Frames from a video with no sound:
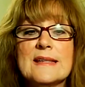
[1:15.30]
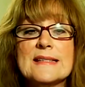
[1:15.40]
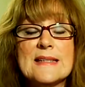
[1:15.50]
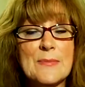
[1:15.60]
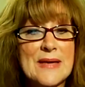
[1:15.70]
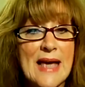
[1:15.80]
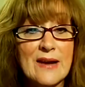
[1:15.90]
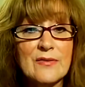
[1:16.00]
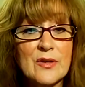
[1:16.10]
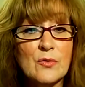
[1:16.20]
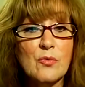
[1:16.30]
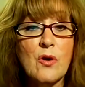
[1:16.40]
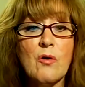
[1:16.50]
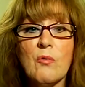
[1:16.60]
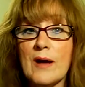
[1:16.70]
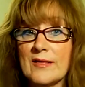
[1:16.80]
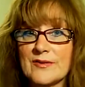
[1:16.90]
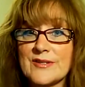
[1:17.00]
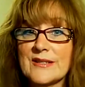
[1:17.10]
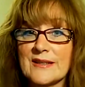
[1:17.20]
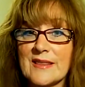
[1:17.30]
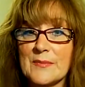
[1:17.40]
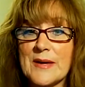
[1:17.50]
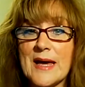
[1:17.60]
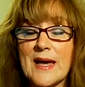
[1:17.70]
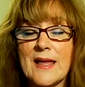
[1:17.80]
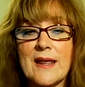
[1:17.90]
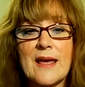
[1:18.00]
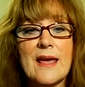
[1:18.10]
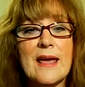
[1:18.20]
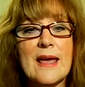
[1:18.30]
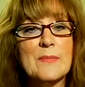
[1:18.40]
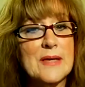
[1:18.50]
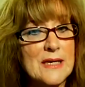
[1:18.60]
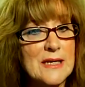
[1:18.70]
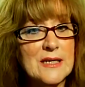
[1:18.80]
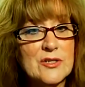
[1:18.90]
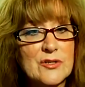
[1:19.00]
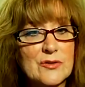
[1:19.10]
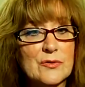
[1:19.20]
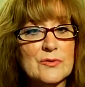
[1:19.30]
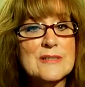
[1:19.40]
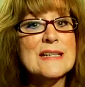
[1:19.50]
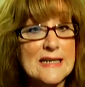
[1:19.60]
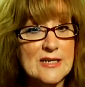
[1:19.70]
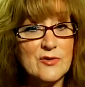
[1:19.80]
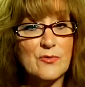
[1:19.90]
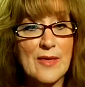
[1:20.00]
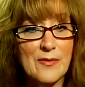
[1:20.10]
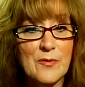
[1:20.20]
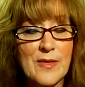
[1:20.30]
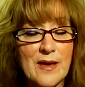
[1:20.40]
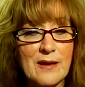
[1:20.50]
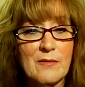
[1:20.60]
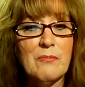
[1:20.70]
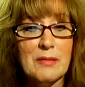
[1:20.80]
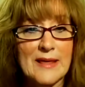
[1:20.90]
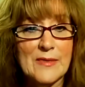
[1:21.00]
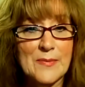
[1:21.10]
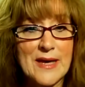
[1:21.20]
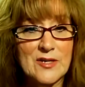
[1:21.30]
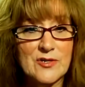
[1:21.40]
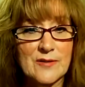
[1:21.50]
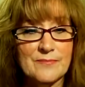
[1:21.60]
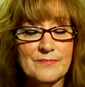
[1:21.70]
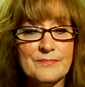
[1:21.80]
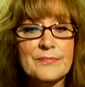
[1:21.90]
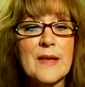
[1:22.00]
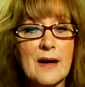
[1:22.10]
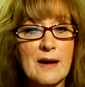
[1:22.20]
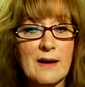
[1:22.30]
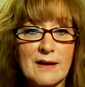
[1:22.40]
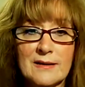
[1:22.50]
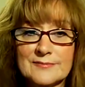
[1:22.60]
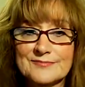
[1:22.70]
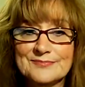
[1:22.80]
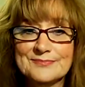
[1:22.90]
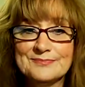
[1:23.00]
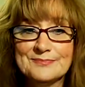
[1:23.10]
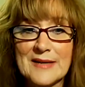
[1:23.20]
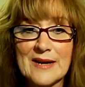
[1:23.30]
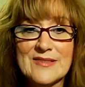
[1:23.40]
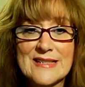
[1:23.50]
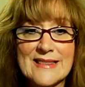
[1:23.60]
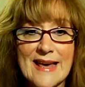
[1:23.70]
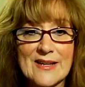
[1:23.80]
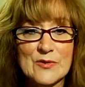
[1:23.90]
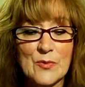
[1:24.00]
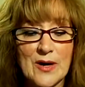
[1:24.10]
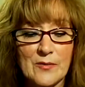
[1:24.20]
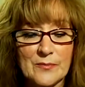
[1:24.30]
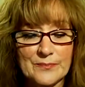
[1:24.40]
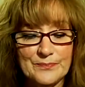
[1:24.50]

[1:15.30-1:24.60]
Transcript: stepping out of their role while they're still in the bed and beginning to teach rather than play the patient. I've seen that as well.